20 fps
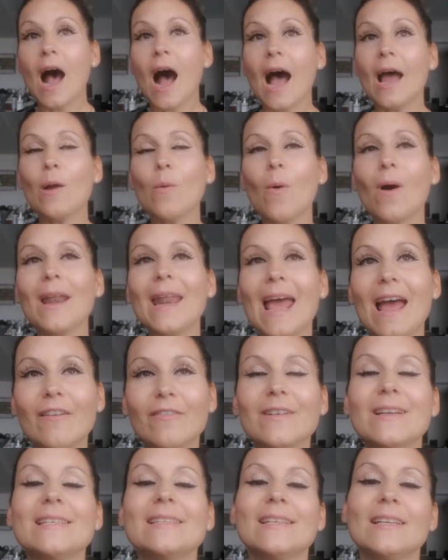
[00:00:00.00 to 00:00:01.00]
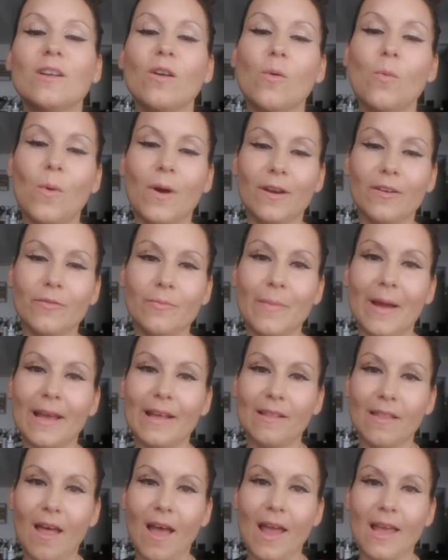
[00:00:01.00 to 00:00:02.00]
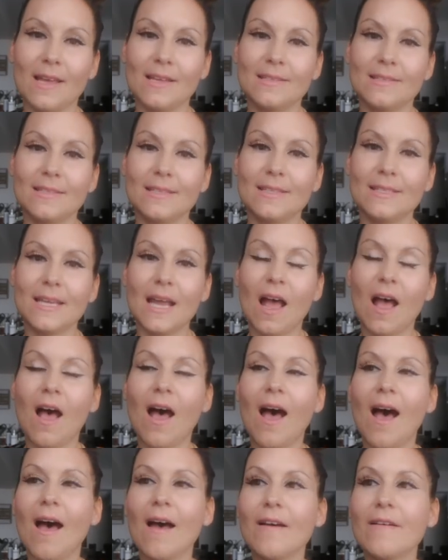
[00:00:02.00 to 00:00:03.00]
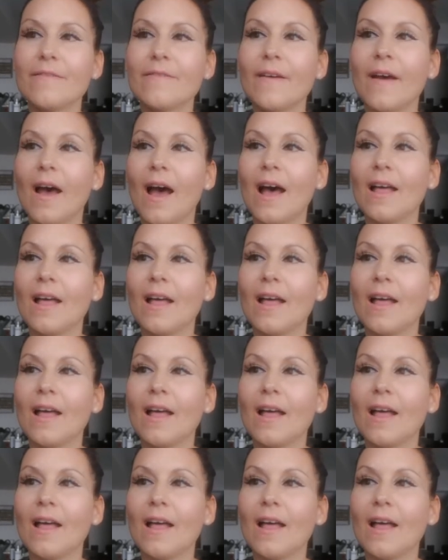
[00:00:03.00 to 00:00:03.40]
I want every single one of my clients to have